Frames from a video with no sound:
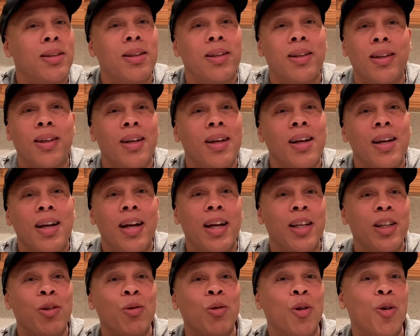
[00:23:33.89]
and
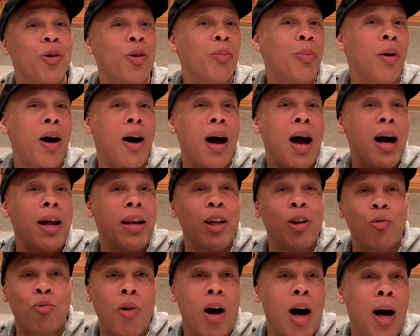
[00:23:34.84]
then you learn about how they
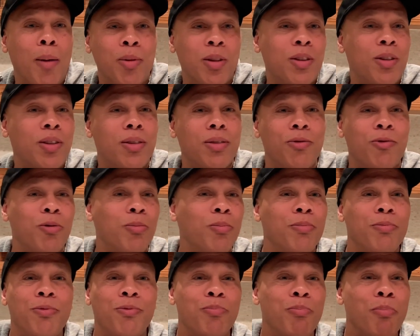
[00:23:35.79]
robbed us
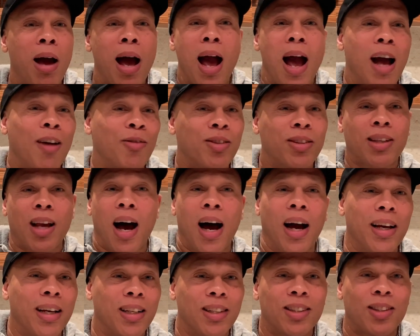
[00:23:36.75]
from math,
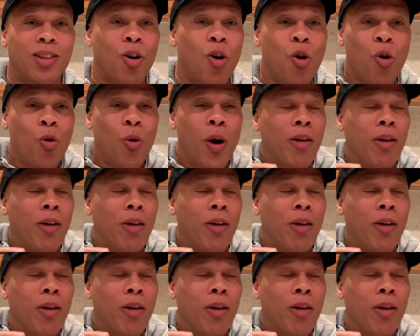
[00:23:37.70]
science, the whole,